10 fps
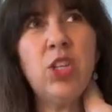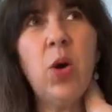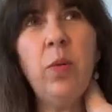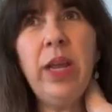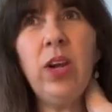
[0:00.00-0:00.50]

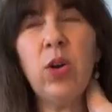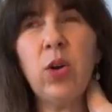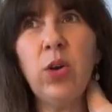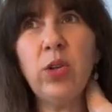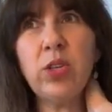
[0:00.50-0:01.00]
So many
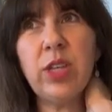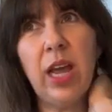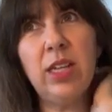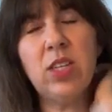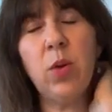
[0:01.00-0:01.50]
girls
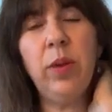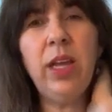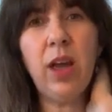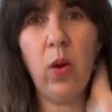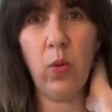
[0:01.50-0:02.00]
and so
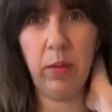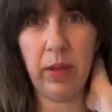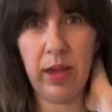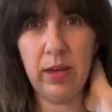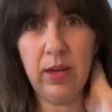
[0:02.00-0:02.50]
many young
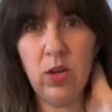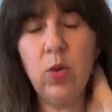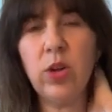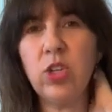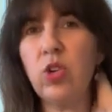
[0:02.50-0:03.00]
women
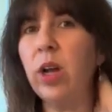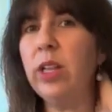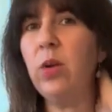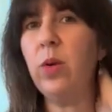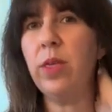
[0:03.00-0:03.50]
who are
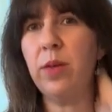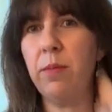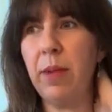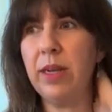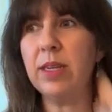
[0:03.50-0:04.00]
struggling with
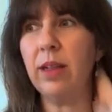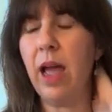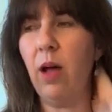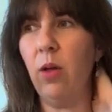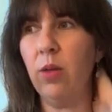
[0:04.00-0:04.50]
their mental
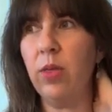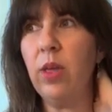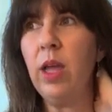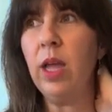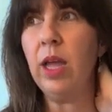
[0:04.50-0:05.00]
health.
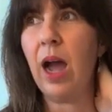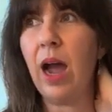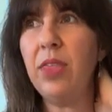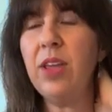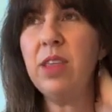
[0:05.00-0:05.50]

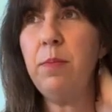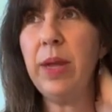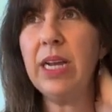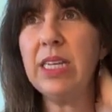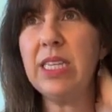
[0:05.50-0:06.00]
I think the
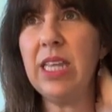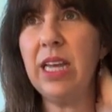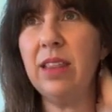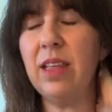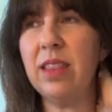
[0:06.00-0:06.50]
biggest
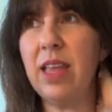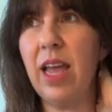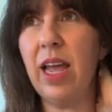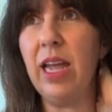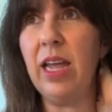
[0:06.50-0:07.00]
thing that
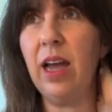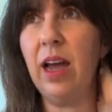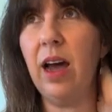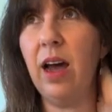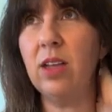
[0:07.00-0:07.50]
they
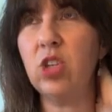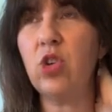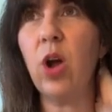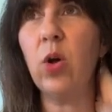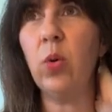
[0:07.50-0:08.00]

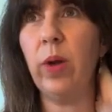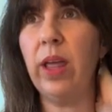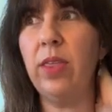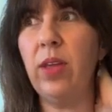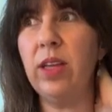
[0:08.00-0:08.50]
struggle
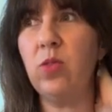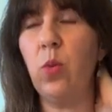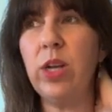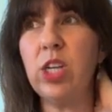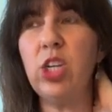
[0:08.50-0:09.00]
with is
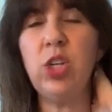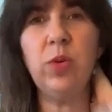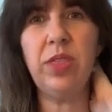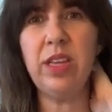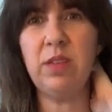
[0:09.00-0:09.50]
what to
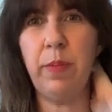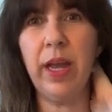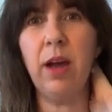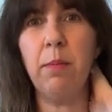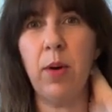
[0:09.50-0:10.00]
do with these
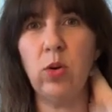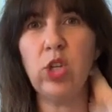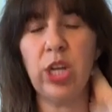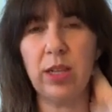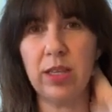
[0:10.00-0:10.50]
big
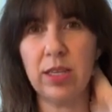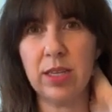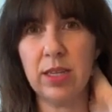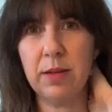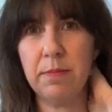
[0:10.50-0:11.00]

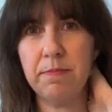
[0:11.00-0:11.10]
emotions.